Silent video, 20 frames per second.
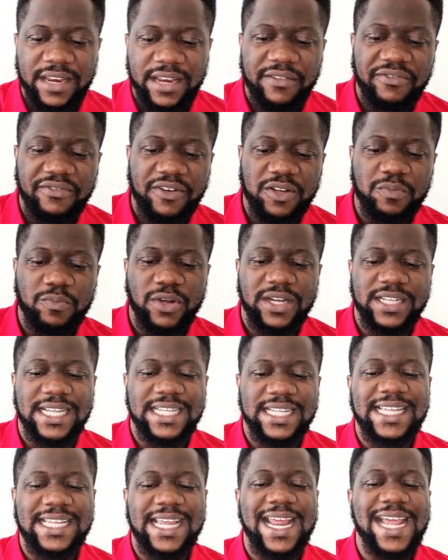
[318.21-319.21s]
The fourth point I
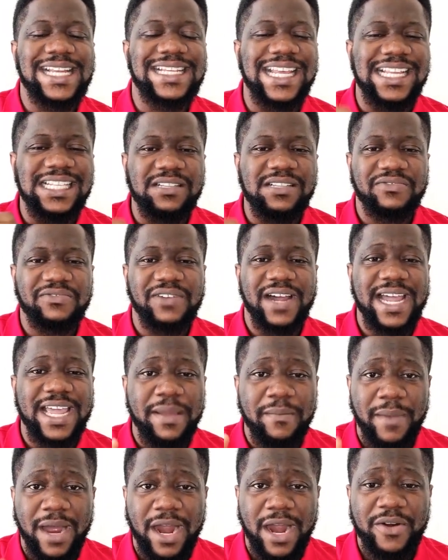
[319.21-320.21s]
said identify a
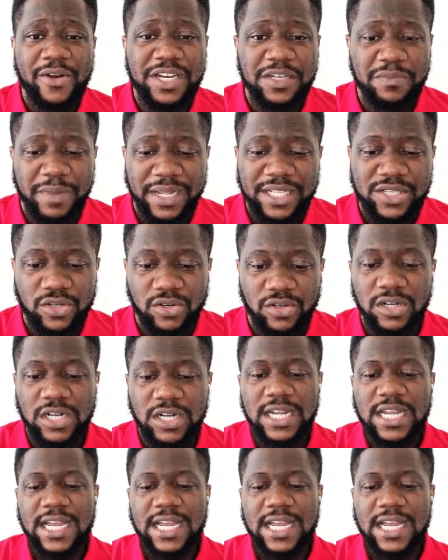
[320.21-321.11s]
marriage mentor